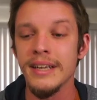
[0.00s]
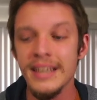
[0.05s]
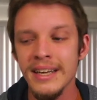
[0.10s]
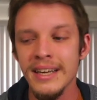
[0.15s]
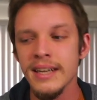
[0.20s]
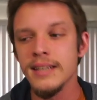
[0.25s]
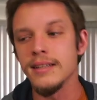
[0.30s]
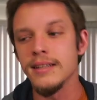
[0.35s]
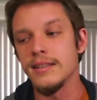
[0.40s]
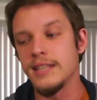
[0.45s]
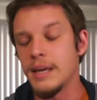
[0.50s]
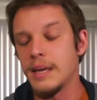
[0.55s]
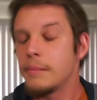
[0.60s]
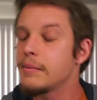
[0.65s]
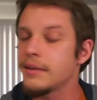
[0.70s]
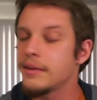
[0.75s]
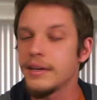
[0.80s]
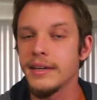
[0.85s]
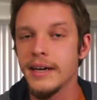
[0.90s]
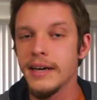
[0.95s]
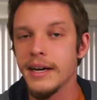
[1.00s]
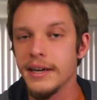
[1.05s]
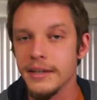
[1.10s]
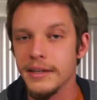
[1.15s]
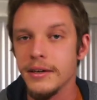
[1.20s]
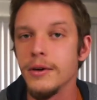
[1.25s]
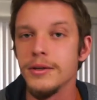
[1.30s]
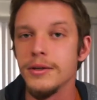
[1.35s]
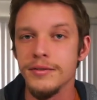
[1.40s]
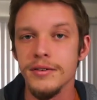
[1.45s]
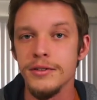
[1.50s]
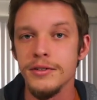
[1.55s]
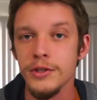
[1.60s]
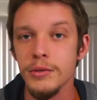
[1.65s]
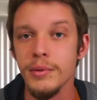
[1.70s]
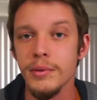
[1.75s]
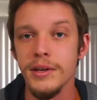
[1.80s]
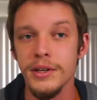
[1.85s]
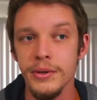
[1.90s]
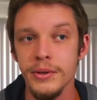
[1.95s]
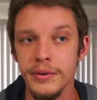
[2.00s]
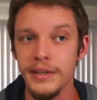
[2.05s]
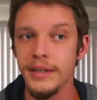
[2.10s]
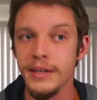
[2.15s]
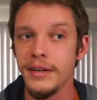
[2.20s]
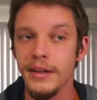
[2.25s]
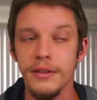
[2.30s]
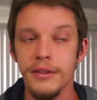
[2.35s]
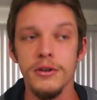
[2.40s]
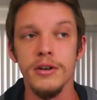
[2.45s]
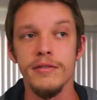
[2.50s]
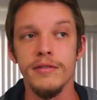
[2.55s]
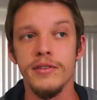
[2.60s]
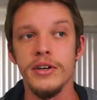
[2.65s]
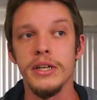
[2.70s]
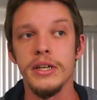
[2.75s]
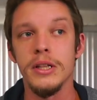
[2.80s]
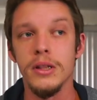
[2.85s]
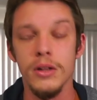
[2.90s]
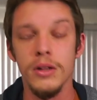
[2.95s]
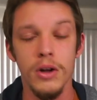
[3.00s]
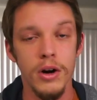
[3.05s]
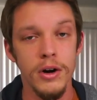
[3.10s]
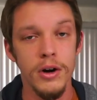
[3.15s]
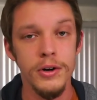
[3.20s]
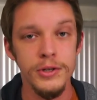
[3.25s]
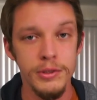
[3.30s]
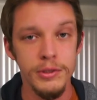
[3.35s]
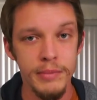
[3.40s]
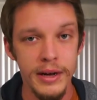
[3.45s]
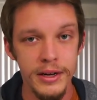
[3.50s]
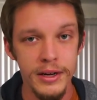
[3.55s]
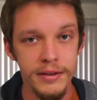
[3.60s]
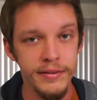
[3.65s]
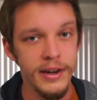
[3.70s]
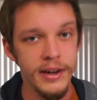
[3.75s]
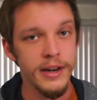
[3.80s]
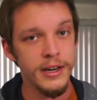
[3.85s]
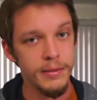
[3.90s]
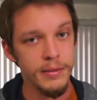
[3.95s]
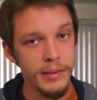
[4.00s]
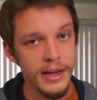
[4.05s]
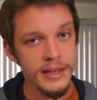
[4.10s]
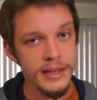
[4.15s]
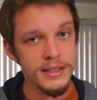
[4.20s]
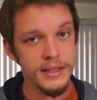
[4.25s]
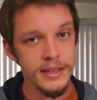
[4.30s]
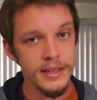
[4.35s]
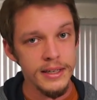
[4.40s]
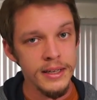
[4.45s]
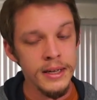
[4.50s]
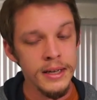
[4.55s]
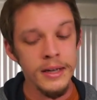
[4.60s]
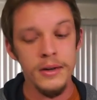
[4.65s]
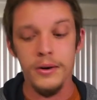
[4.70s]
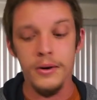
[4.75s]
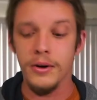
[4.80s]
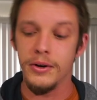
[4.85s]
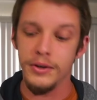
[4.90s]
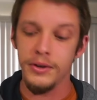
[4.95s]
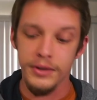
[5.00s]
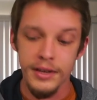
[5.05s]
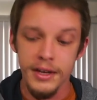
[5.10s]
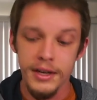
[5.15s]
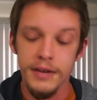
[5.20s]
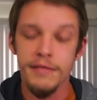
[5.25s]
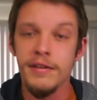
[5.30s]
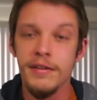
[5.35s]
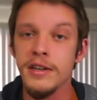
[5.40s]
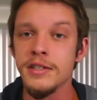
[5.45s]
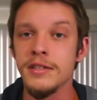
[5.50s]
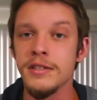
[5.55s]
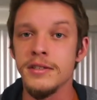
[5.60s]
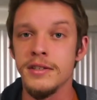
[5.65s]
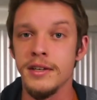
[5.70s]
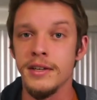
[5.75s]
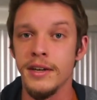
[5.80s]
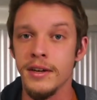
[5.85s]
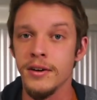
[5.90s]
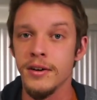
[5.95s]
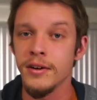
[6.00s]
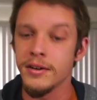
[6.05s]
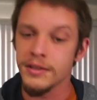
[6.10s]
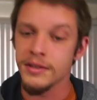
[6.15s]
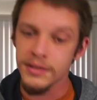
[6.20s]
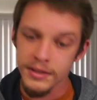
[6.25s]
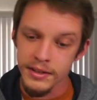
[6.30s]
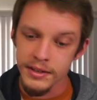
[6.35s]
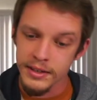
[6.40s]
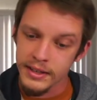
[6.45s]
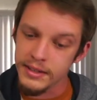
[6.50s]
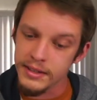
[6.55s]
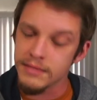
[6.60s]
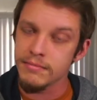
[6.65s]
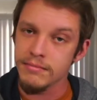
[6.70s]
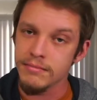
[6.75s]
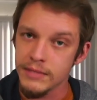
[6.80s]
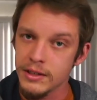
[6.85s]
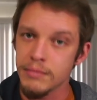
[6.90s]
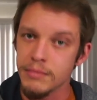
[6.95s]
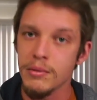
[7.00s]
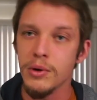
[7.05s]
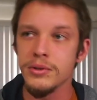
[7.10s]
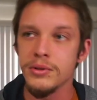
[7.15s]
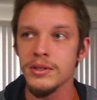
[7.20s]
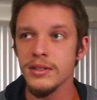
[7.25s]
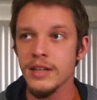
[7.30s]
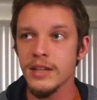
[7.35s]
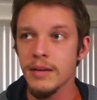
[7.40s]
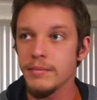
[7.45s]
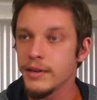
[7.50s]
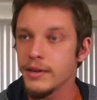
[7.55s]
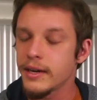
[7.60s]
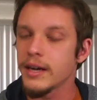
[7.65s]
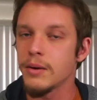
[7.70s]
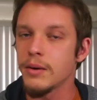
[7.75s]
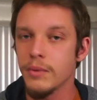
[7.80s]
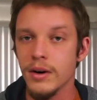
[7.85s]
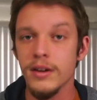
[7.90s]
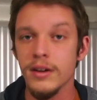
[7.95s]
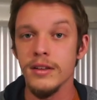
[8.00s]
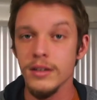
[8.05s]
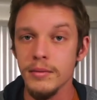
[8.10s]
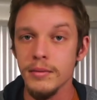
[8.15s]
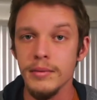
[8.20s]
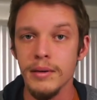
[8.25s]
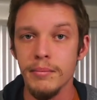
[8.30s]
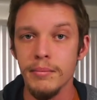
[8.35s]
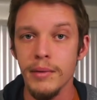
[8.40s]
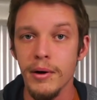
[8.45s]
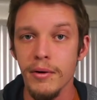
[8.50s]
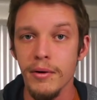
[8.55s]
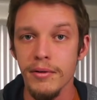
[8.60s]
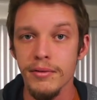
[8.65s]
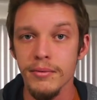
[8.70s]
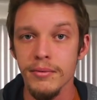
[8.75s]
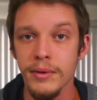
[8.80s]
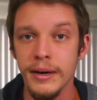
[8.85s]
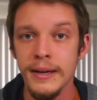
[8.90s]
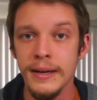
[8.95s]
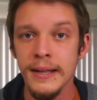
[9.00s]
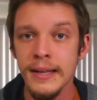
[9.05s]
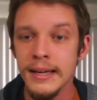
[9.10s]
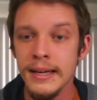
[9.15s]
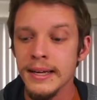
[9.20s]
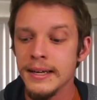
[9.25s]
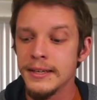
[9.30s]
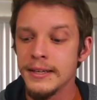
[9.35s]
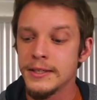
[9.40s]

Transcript: right? And the same thing kind of goes for tuba. You need either a very large amount of air capacity or you need efficiency. And honestly, and you know, most of the time you kind of want a little bit of both, right?